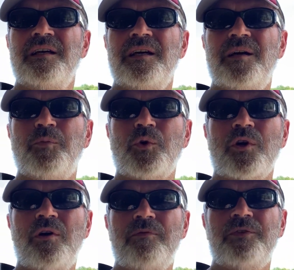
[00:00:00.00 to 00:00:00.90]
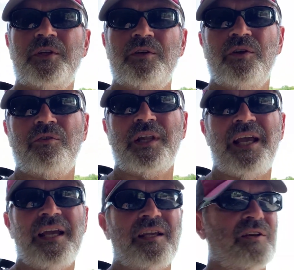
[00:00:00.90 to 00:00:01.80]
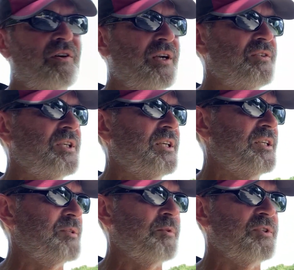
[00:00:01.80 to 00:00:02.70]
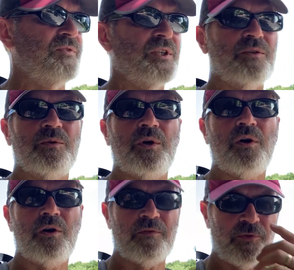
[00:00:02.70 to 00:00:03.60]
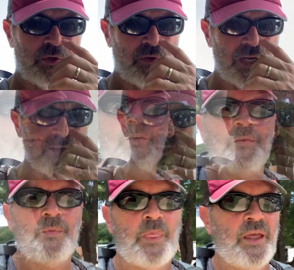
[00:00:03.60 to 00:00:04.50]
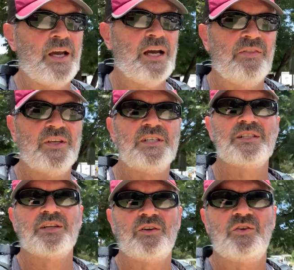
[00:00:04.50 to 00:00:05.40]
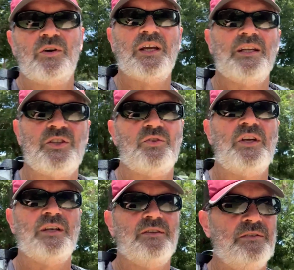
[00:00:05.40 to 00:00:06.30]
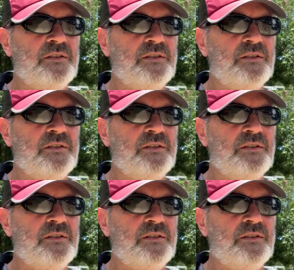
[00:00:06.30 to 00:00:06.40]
More confident, not really hanging around taking as much video or photographs. This is a great trail.